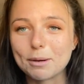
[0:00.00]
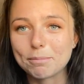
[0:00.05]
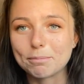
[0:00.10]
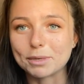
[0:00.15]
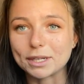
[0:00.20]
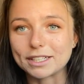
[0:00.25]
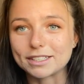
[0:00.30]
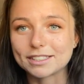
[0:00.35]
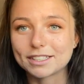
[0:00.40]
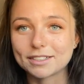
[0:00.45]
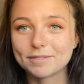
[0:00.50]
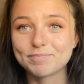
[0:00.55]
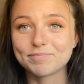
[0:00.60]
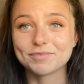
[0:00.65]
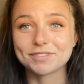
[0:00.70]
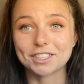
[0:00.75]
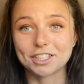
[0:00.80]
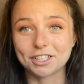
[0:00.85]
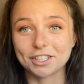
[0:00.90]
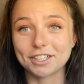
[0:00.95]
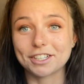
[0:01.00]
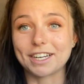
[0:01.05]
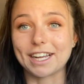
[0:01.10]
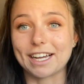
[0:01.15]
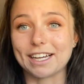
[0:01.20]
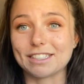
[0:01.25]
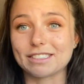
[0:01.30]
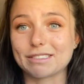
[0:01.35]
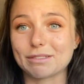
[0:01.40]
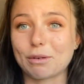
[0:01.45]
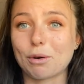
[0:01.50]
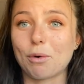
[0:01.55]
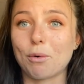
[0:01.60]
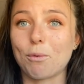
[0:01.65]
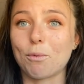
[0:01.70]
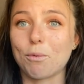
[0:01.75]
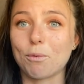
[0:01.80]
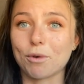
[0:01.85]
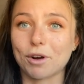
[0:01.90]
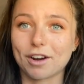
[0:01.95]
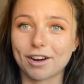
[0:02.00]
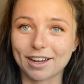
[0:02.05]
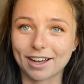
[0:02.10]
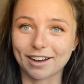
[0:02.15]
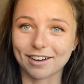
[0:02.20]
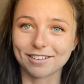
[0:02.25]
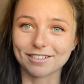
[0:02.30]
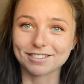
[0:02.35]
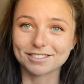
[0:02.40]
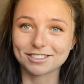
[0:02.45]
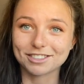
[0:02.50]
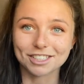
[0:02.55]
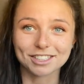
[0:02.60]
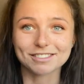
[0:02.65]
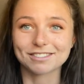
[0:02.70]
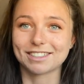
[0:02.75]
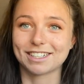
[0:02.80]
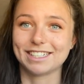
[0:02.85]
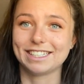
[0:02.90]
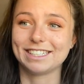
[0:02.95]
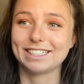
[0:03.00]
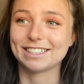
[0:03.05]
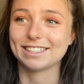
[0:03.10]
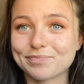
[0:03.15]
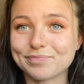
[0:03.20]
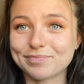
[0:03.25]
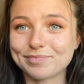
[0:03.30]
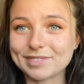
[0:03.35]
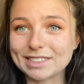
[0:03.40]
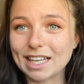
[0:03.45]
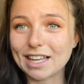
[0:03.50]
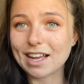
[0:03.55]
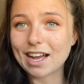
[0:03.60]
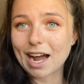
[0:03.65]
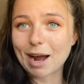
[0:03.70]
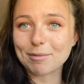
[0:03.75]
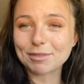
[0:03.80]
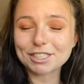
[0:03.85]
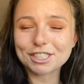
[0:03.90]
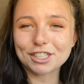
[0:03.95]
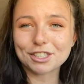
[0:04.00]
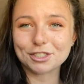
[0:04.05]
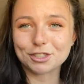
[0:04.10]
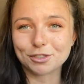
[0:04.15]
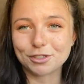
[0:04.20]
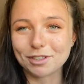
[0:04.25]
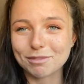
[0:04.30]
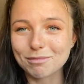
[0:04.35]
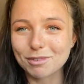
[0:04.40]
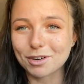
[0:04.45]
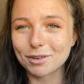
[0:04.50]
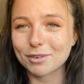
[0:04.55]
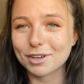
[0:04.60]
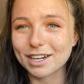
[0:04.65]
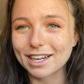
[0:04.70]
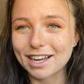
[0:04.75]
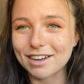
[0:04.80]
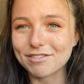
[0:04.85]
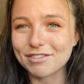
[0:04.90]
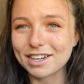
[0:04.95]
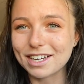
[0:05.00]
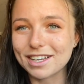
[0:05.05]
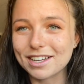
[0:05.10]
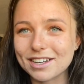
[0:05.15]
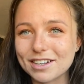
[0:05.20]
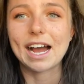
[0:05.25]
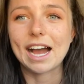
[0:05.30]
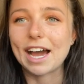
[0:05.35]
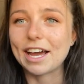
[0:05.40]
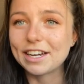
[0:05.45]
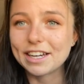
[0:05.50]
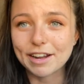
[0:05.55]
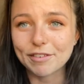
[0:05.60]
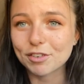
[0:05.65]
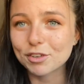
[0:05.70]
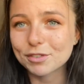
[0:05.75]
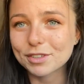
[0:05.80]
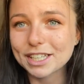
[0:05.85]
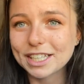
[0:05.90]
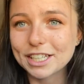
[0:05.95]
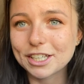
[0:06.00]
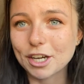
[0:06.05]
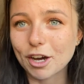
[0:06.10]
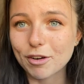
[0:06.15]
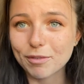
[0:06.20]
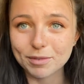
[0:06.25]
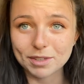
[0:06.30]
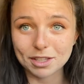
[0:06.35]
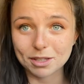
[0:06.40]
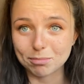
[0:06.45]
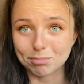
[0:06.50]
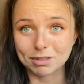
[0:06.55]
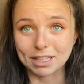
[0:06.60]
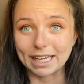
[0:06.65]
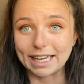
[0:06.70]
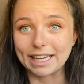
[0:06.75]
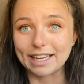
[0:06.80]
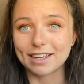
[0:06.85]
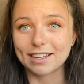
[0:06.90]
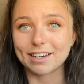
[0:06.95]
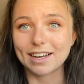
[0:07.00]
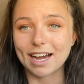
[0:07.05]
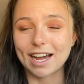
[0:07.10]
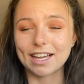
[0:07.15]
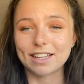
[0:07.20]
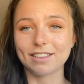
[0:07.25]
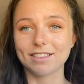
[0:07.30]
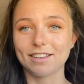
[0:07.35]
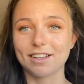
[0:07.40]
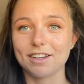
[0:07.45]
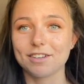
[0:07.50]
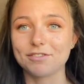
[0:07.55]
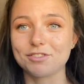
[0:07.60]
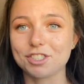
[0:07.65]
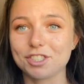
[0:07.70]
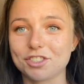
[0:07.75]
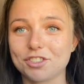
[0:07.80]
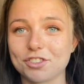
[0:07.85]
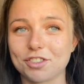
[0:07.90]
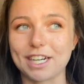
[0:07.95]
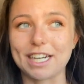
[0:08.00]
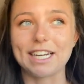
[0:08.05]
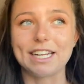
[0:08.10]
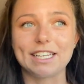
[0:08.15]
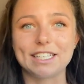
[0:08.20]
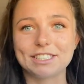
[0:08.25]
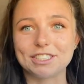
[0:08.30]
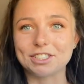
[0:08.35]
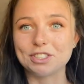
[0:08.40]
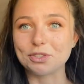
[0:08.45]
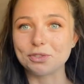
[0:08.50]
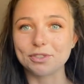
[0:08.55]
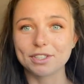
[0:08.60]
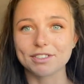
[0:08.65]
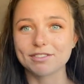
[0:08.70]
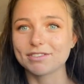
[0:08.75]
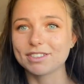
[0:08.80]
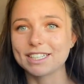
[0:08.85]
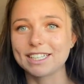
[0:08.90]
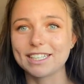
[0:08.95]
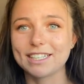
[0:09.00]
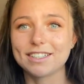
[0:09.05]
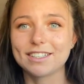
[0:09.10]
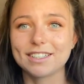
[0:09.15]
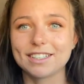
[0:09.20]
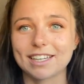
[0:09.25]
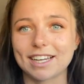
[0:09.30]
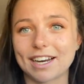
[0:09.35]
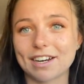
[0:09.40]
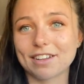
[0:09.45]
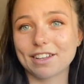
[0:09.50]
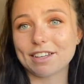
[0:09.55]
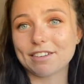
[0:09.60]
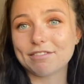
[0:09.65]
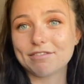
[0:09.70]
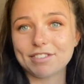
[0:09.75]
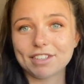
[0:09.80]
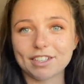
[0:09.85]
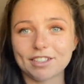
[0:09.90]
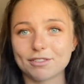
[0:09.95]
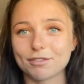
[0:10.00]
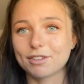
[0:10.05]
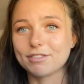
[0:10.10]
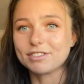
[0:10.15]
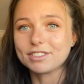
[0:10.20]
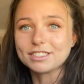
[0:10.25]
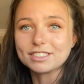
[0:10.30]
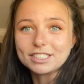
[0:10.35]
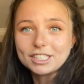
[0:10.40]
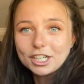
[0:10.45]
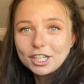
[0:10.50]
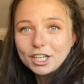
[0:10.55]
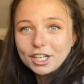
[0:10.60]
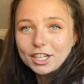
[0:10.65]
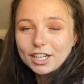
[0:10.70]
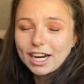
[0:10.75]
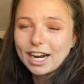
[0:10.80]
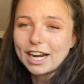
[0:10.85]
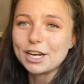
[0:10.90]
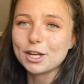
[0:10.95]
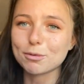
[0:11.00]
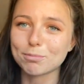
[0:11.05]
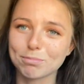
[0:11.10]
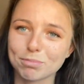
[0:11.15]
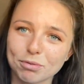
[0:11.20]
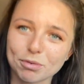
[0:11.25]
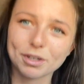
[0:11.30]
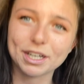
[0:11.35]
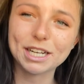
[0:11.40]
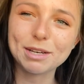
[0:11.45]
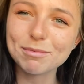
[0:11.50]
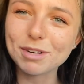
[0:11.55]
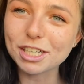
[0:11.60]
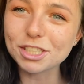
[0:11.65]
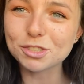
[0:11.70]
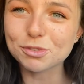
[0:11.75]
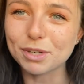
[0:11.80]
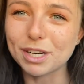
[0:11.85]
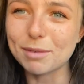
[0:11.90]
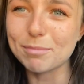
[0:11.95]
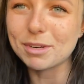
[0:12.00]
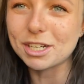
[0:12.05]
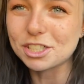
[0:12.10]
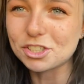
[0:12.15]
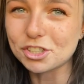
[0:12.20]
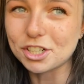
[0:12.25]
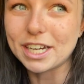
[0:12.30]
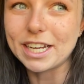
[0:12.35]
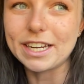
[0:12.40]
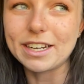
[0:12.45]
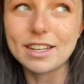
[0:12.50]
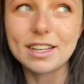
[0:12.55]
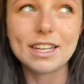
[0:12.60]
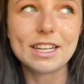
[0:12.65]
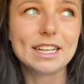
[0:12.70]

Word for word: But good ass workout, just what I needed. I'm gonna start doing more workout videos. I never really go with the plan. I love just training intuitively and kind of like feeling what feels good. I know pretty much when I'm gonna train.